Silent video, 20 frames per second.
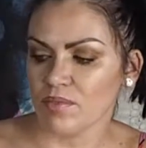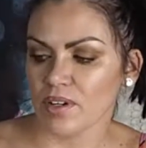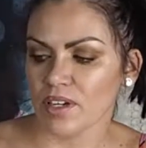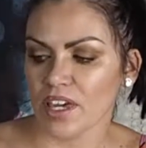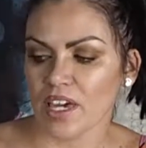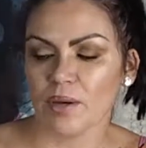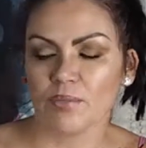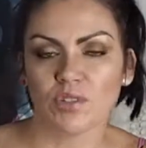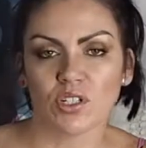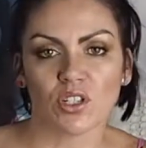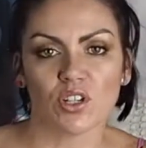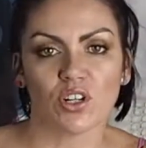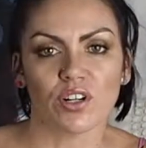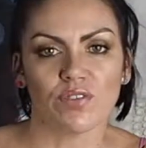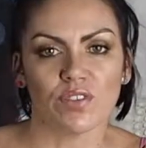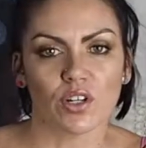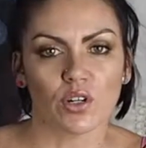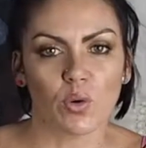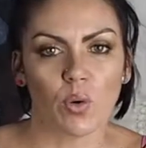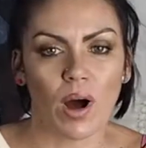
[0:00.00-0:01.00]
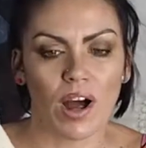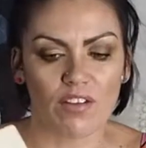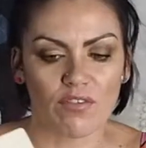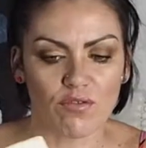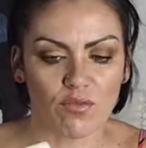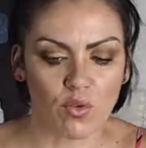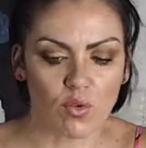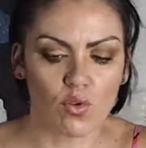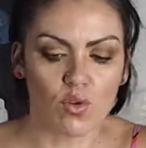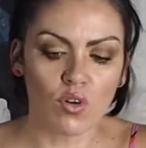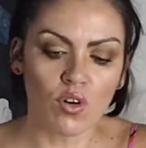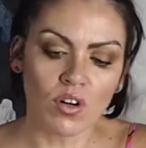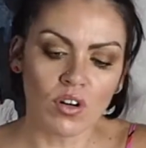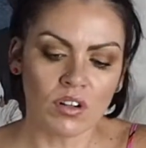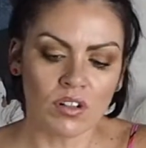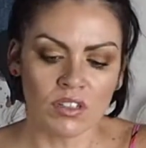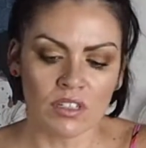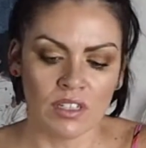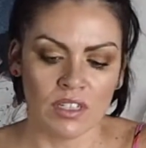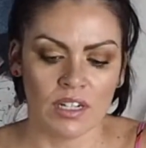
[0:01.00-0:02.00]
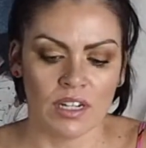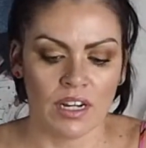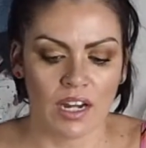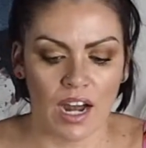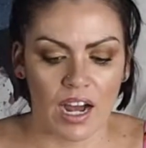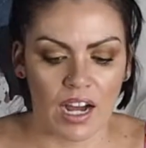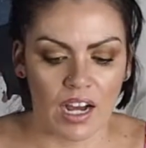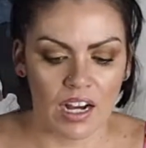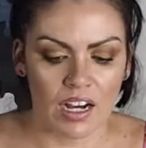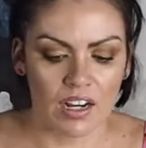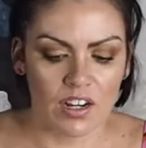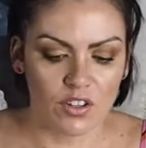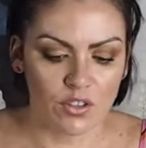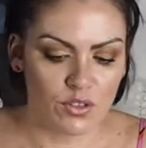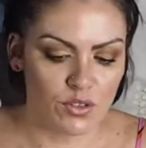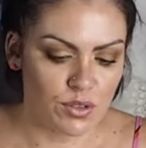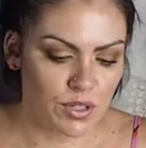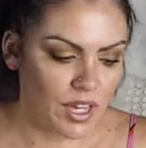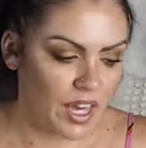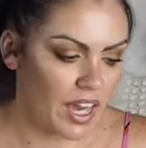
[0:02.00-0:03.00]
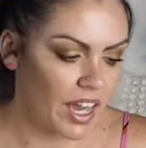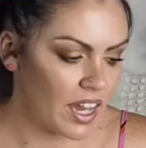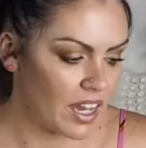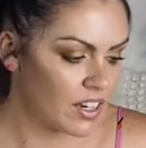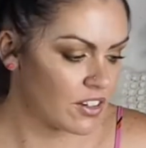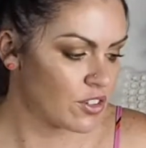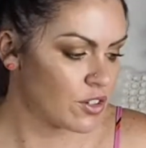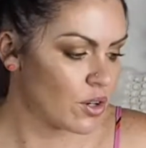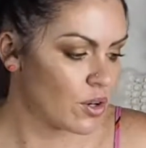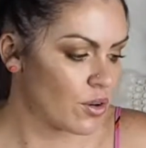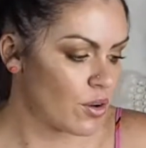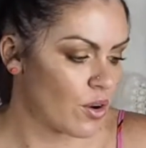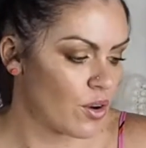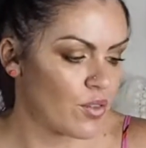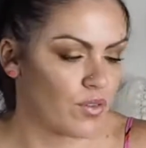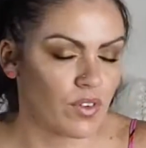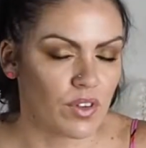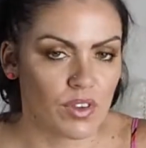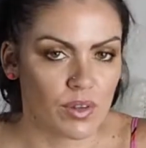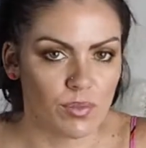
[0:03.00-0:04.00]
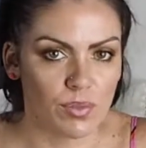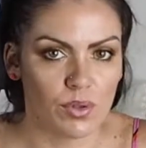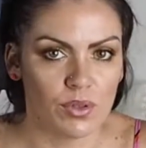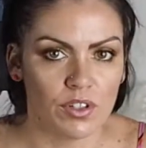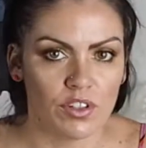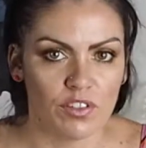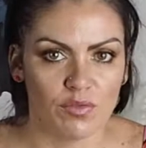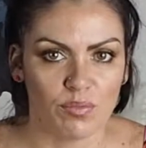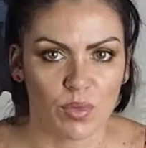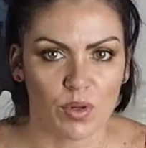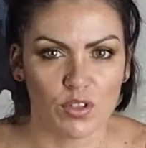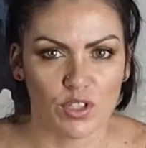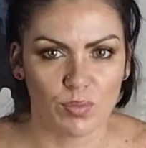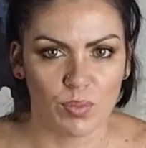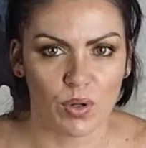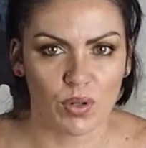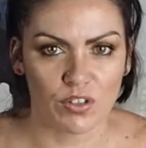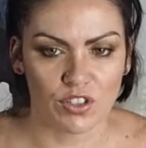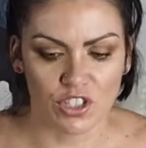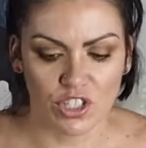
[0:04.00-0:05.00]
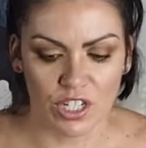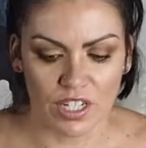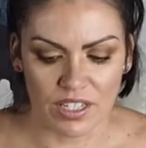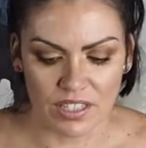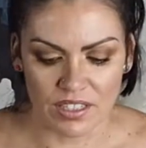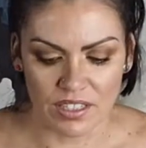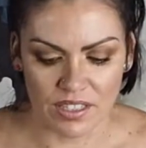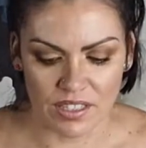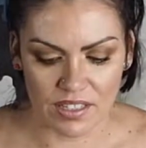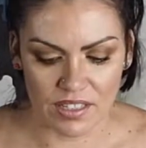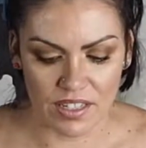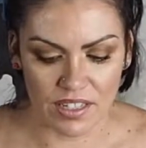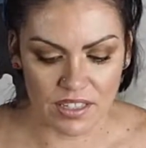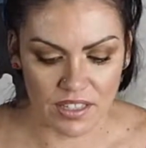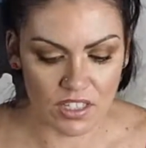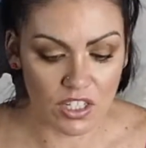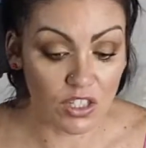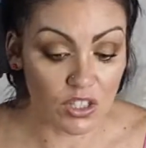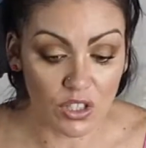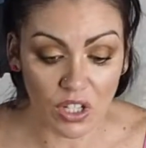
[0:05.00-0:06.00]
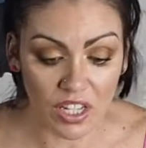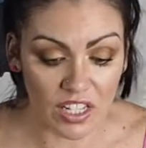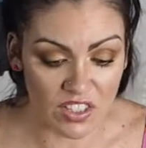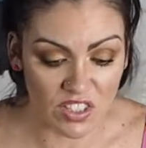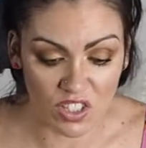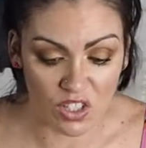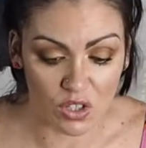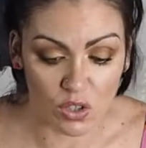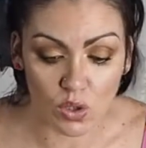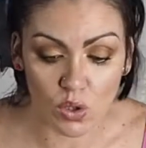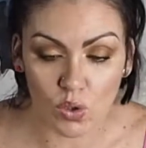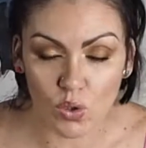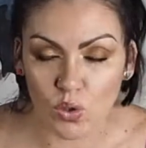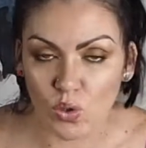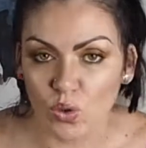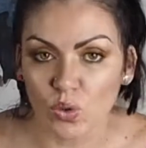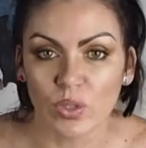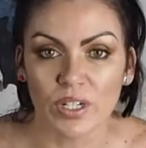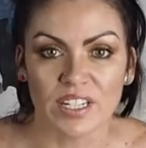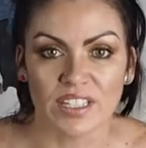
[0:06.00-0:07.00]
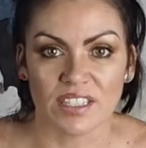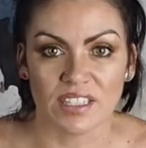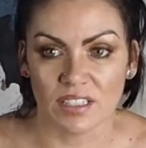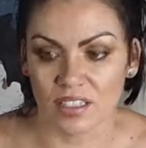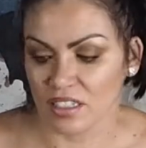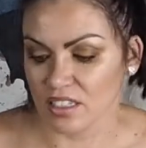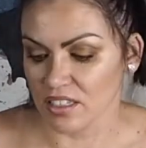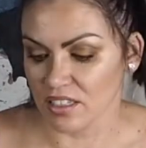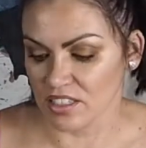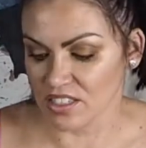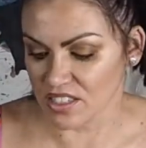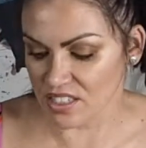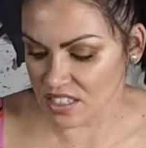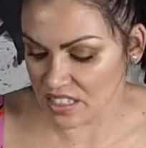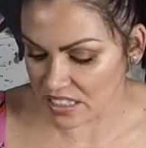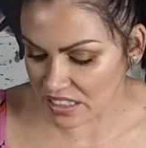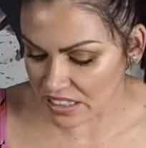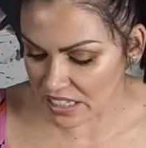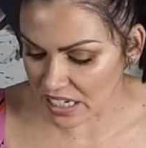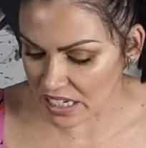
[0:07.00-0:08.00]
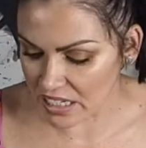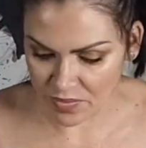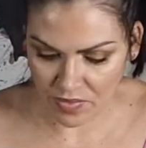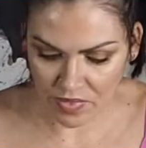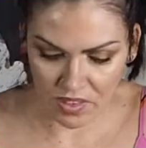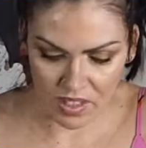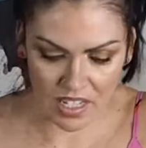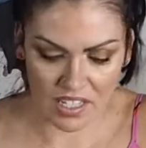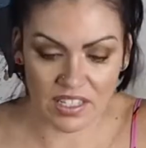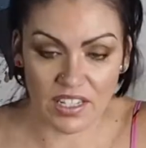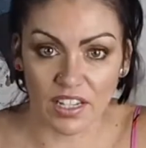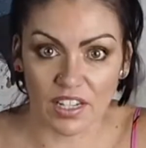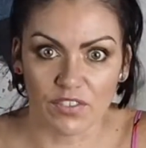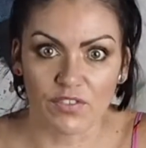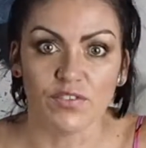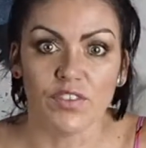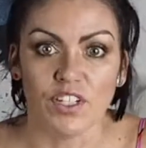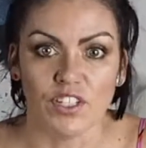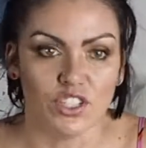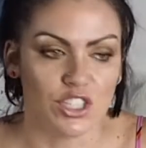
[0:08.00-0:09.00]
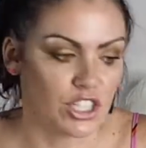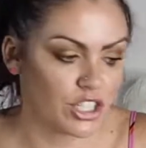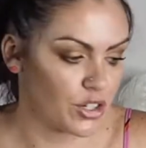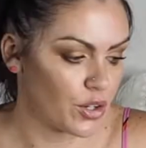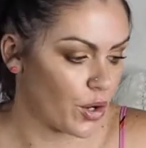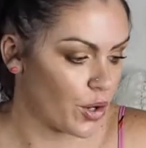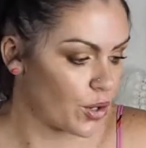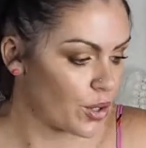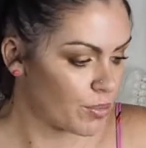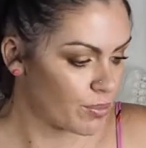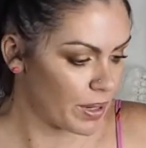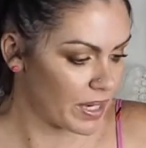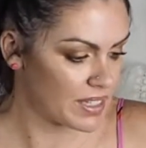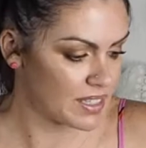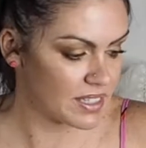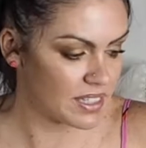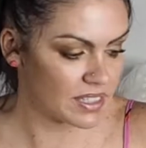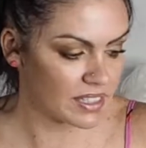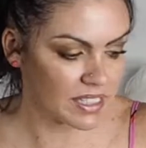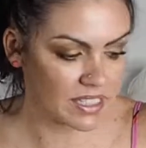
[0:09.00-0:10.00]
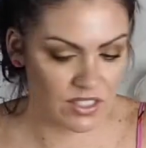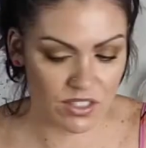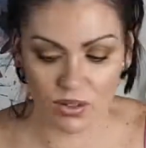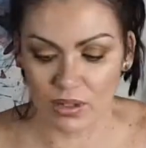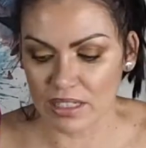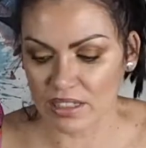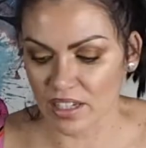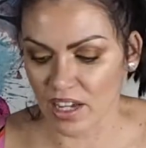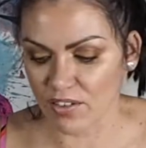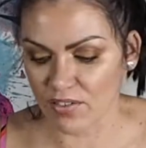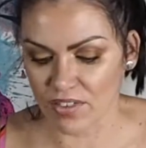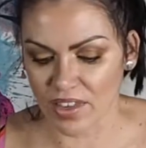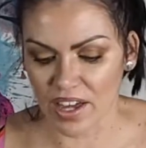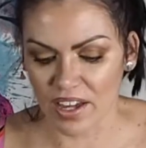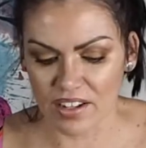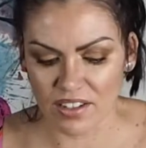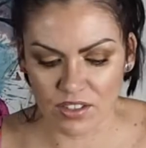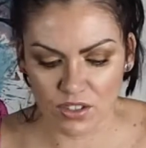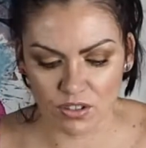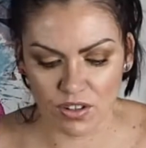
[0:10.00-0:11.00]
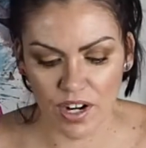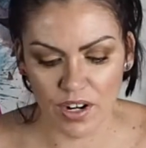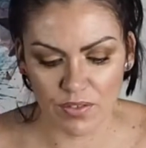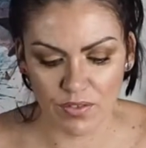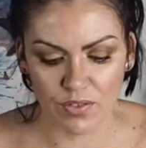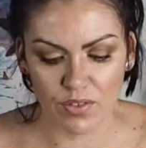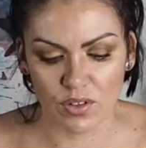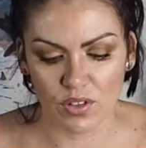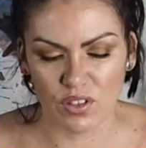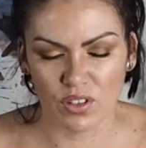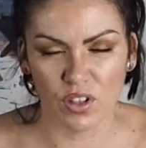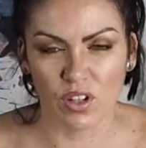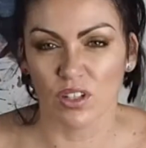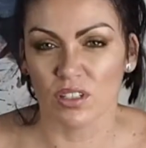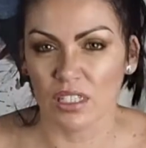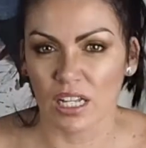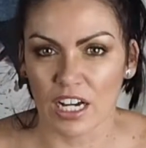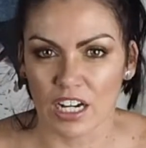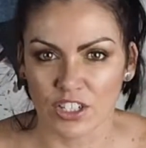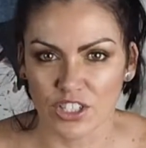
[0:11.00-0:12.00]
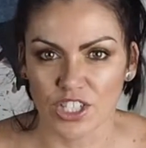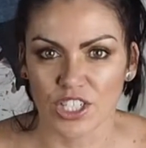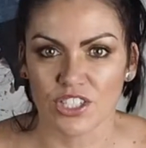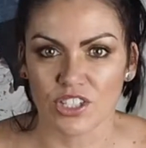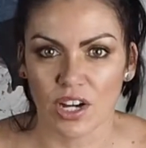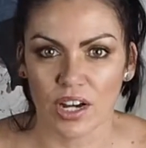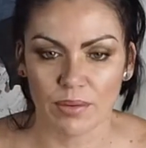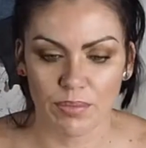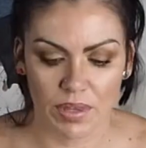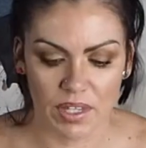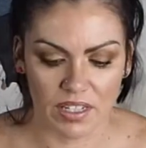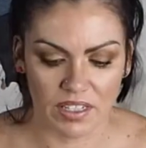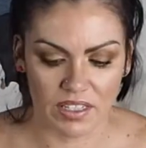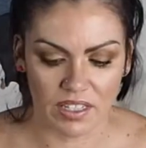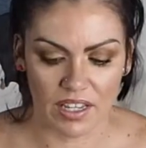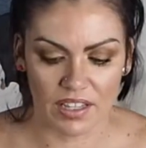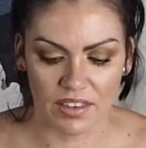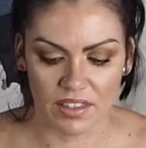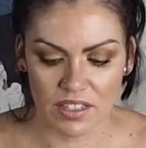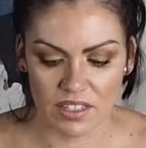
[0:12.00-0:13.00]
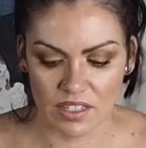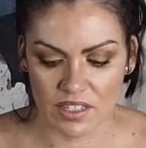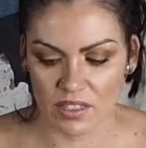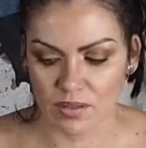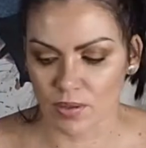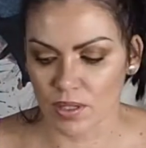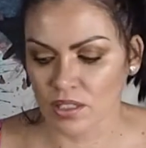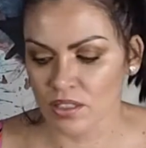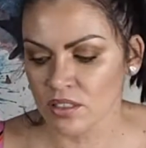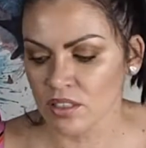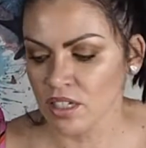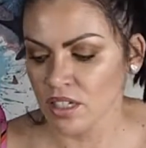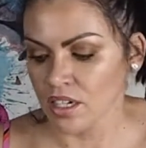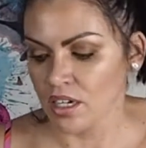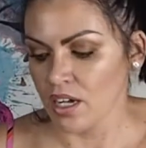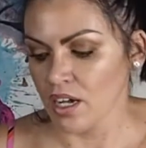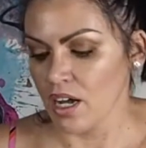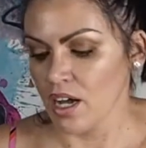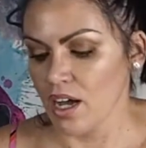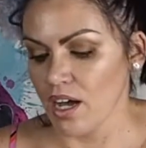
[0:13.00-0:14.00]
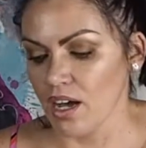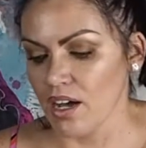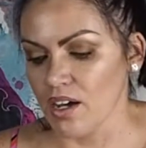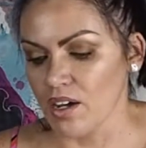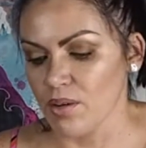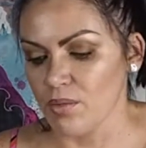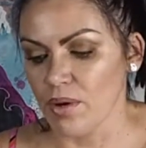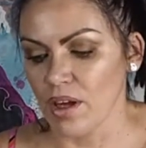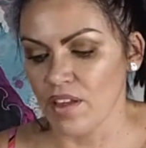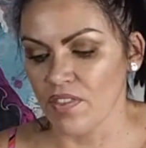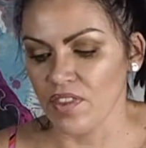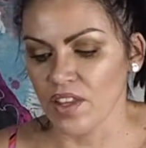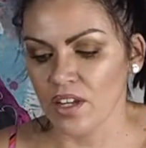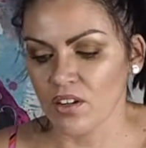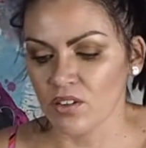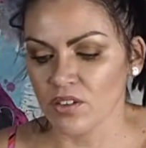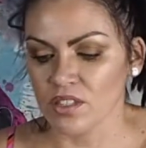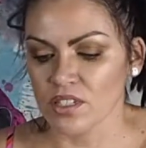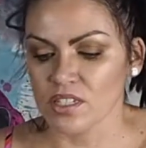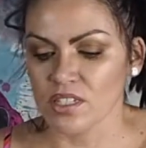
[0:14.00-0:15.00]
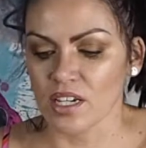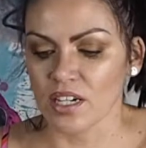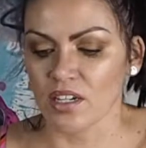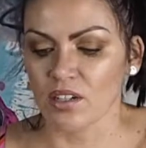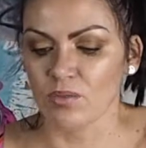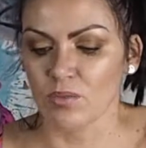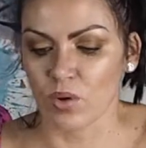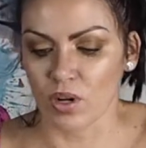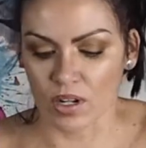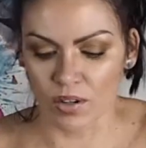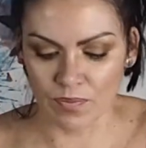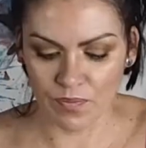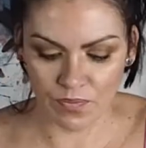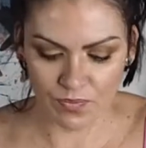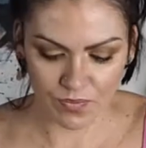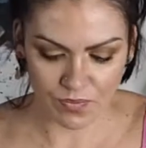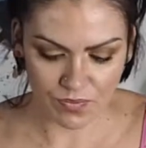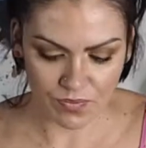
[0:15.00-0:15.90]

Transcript: kept a lot of it quite raw. You can go over, the beauty of Mod Podge is it's good, it's a glue, it's a sealer, it's like a finishing coat basically, so I love that. It's great for collagey type things like this as well. And then on the second one,